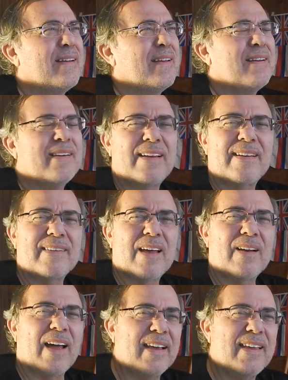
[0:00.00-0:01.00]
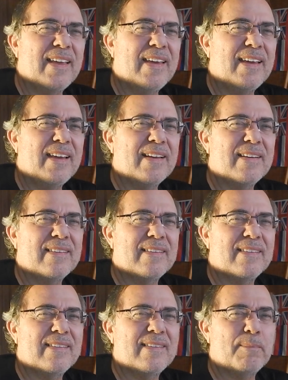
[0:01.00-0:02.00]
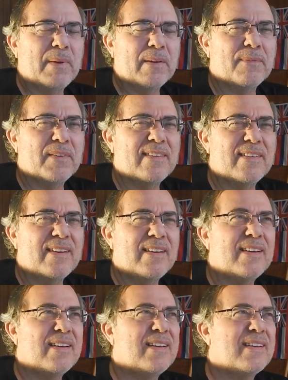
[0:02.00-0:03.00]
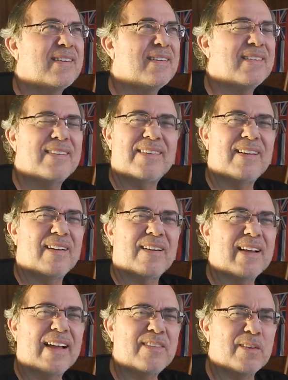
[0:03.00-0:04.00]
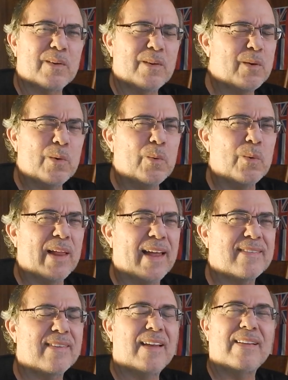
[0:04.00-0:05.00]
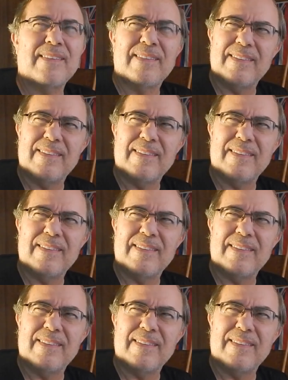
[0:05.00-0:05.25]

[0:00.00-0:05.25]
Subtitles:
he'd take us out hiking and spearfishing and all kinds of cool ass and